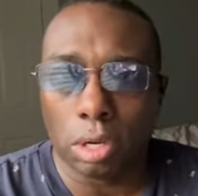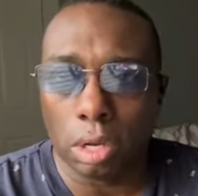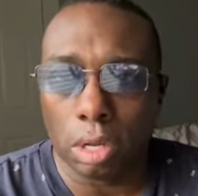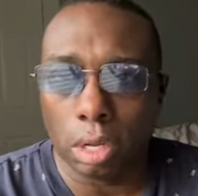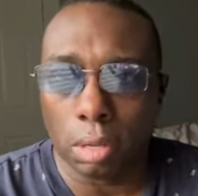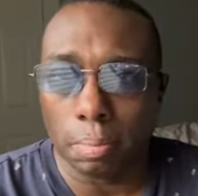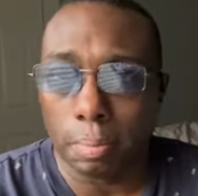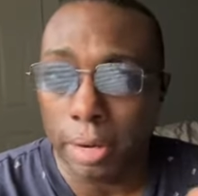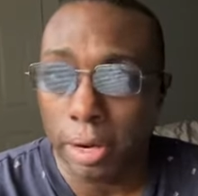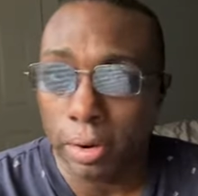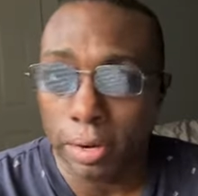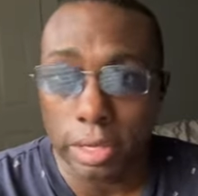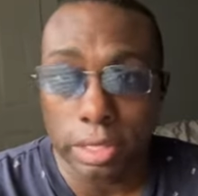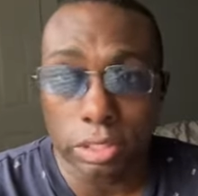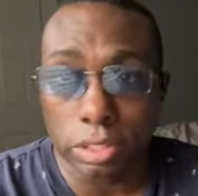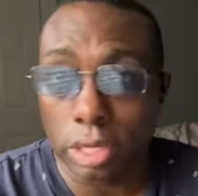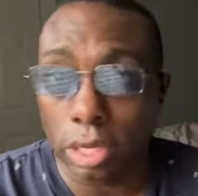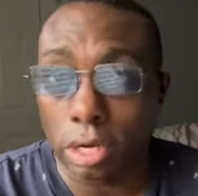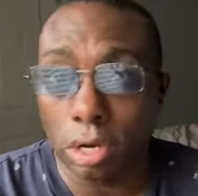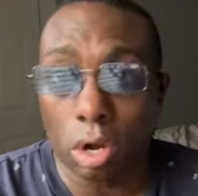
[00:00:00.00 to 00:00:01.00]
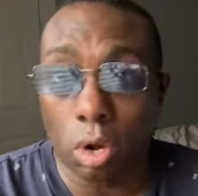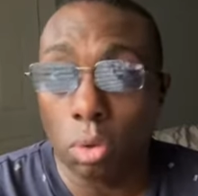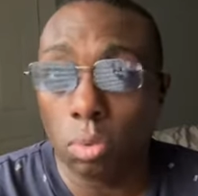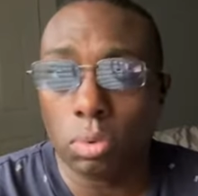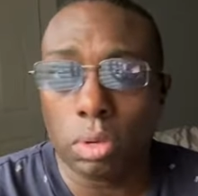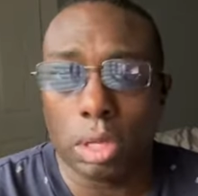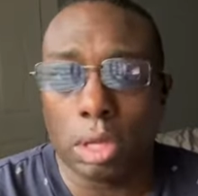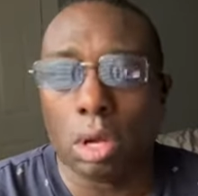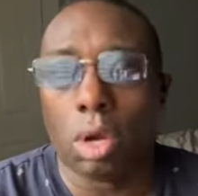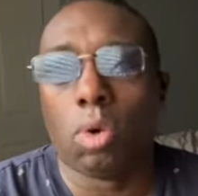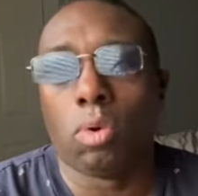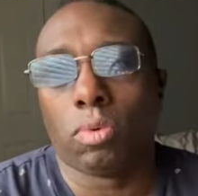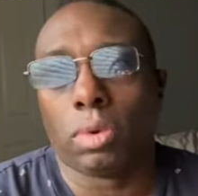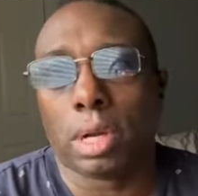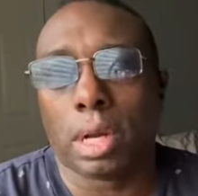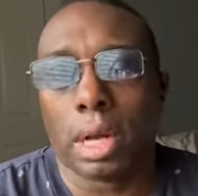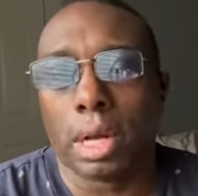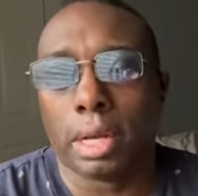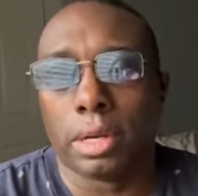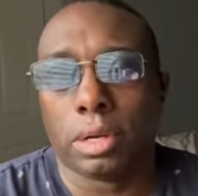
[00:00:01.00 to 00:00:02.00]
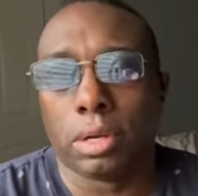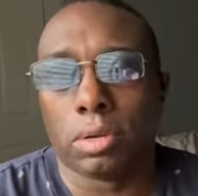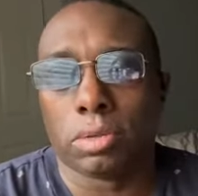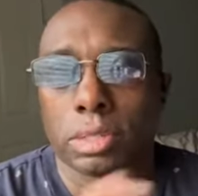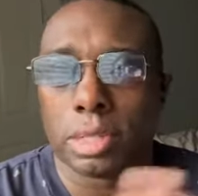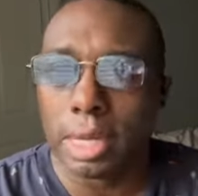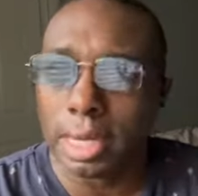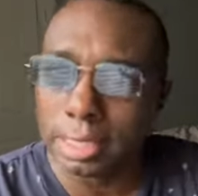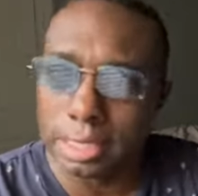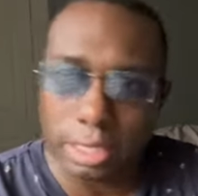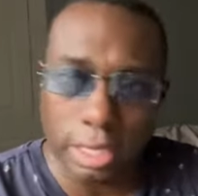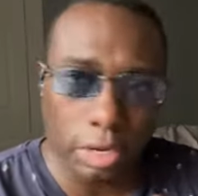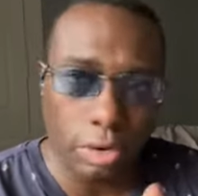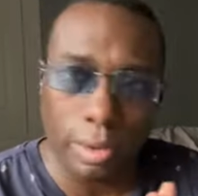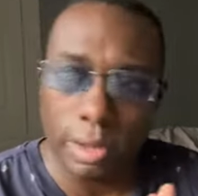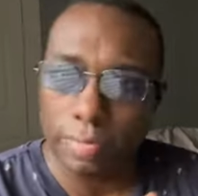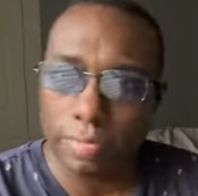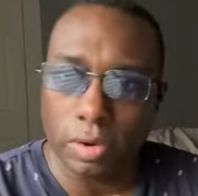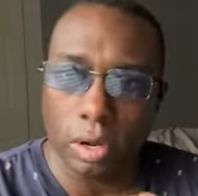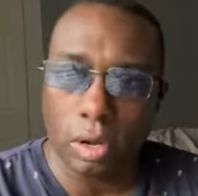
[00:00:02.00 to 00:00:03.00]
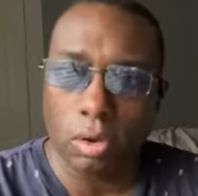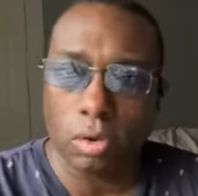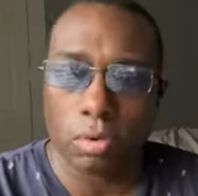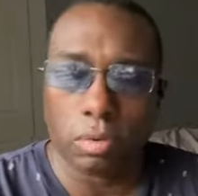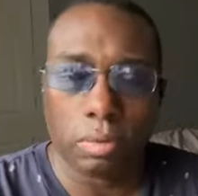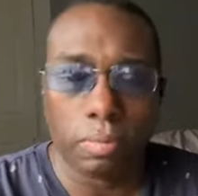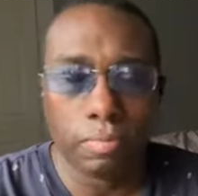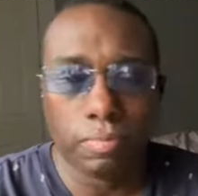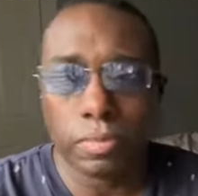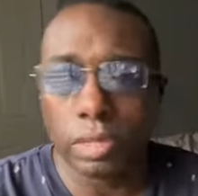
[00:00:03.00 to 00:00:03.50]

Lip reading: Americans can only own condos. Not saying you have to own.